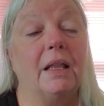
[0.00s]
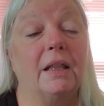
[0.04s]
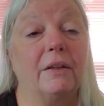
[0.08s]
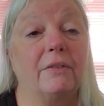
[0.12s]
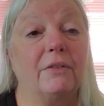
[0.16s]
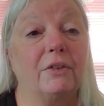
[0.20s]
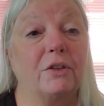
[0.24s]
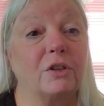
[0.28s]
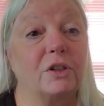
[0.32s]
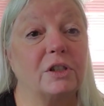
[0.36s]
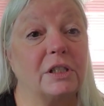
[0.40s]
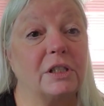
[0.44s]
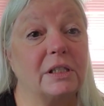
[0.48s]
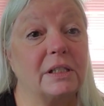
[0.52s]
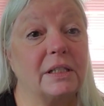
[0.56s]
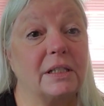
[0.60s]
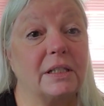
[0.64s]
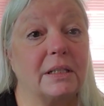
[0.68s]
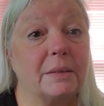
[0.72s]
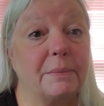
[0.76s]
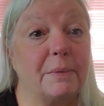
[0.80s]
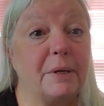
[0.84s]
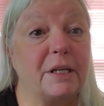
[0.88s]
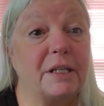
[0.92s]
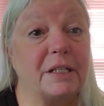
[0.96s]
The furnace is
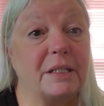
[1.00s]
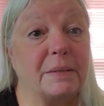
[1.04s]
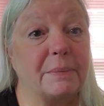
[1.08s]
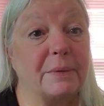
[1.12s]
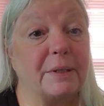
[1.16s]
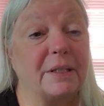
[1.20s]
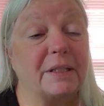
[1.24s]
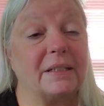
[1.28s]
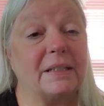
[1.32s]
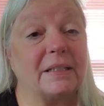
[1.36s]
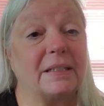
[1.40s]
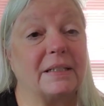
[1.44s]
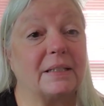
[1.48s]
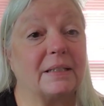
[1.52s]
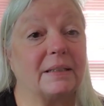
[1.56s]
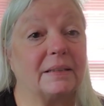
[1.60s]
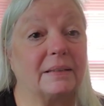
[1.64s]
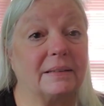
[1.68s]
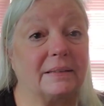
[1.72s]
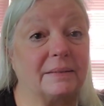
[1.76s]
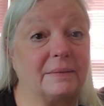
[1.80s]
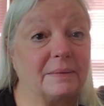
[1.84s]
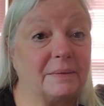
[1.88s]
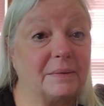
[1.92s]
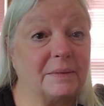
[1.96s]
in the basement.
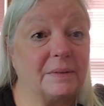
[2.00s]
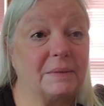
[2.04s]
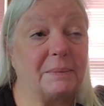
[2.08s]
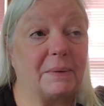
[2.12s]
So